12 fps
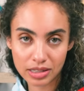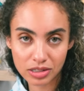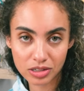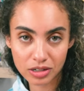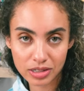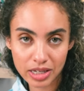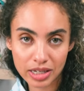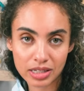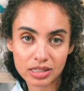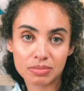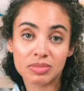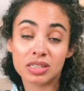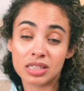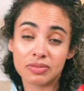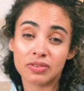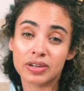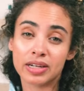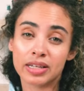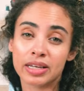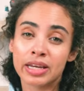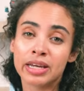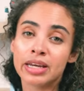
and start taking some different